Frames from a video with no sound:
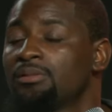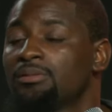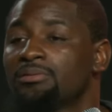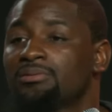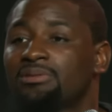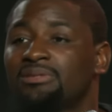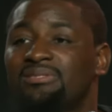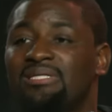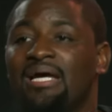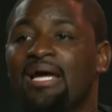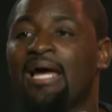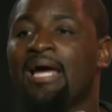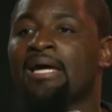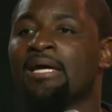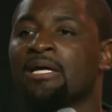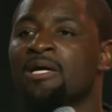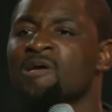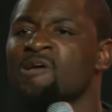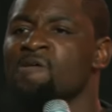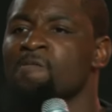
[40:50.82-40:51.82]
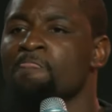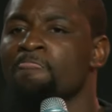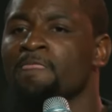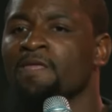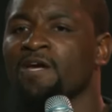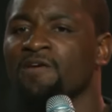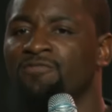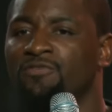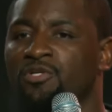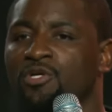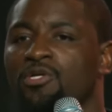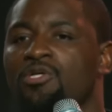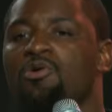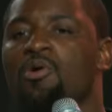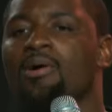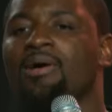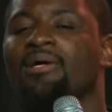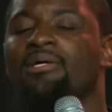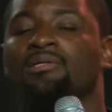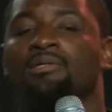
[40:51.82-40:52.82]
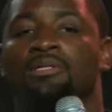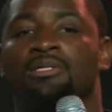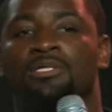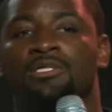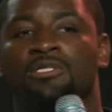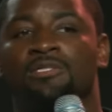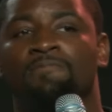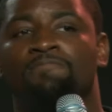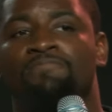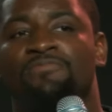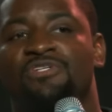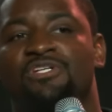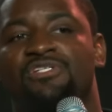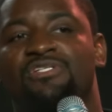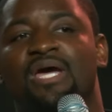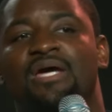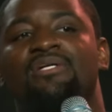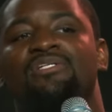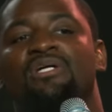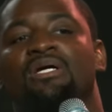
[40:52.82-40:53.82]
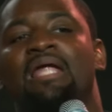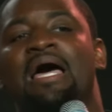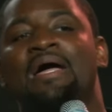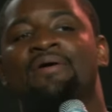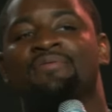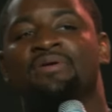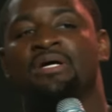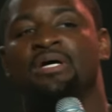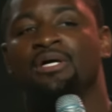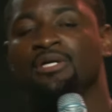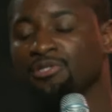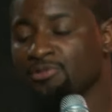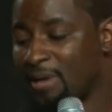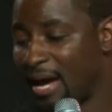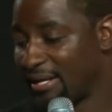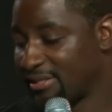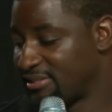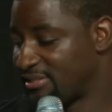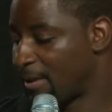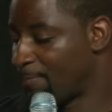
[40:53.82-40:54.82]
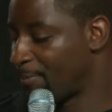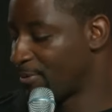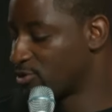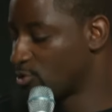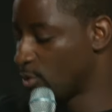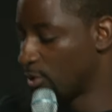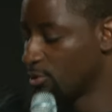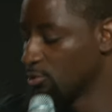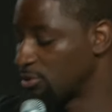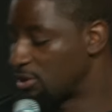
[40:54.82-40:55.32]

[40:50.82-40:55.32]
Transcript: to say, hey, if you're going to change your life, you got to step into a new